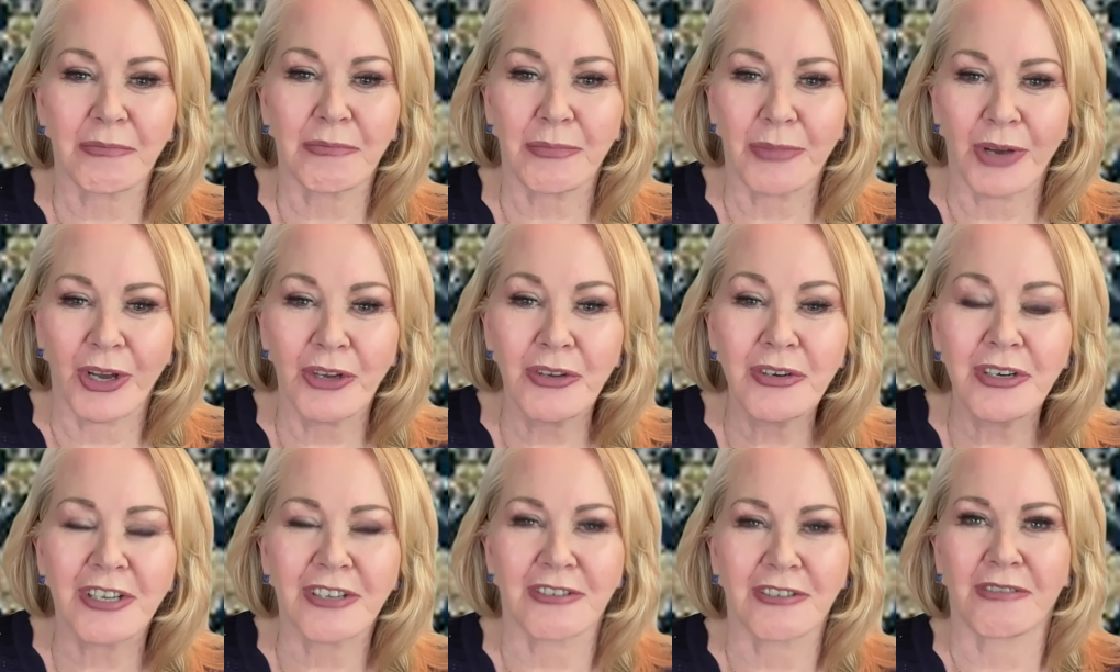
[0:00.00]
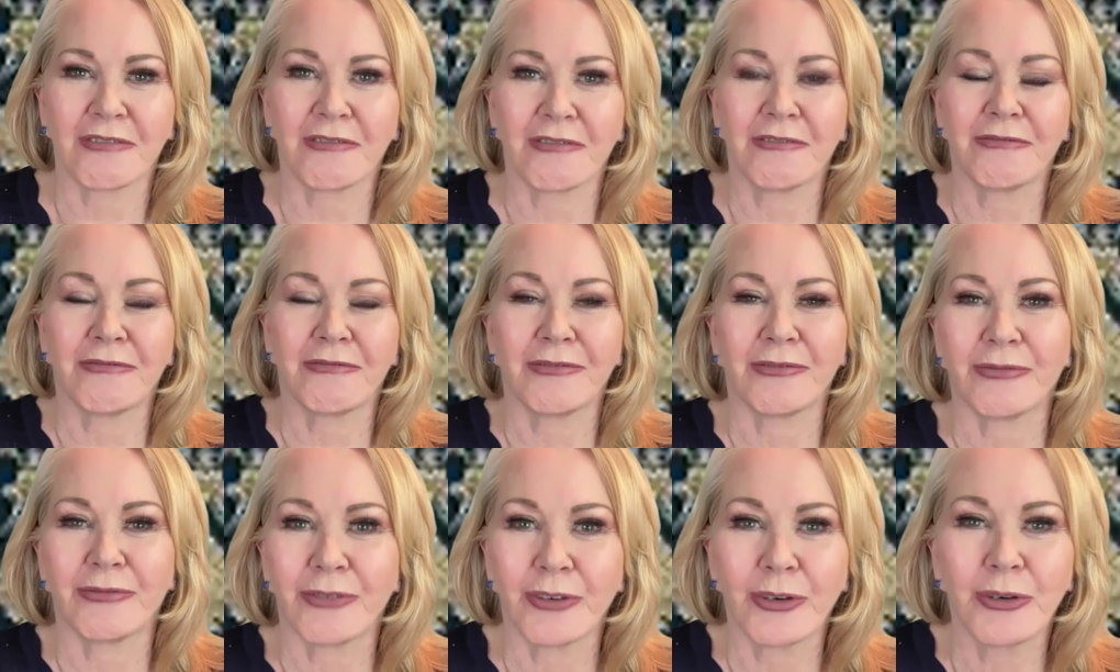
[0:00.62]
bonus
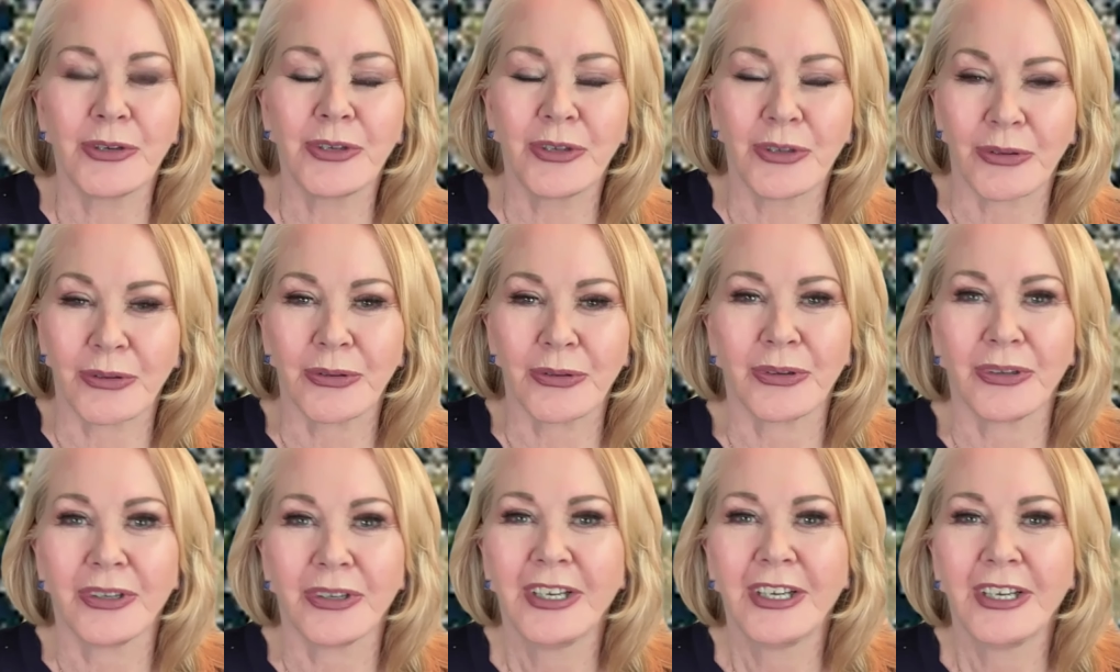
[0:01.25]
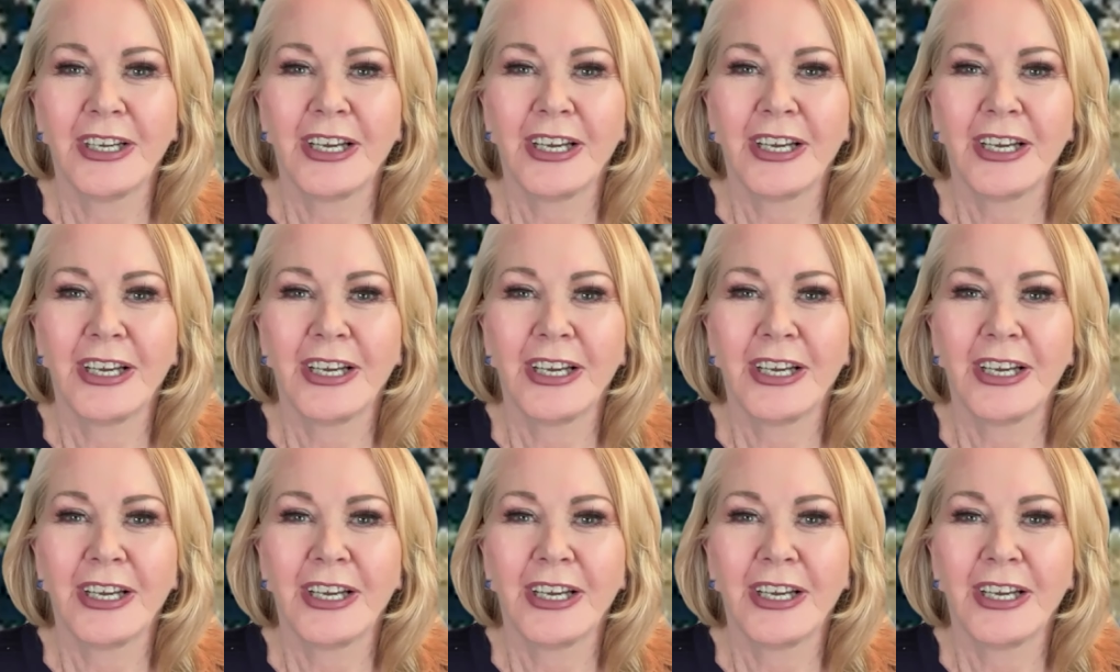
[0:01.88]
for you.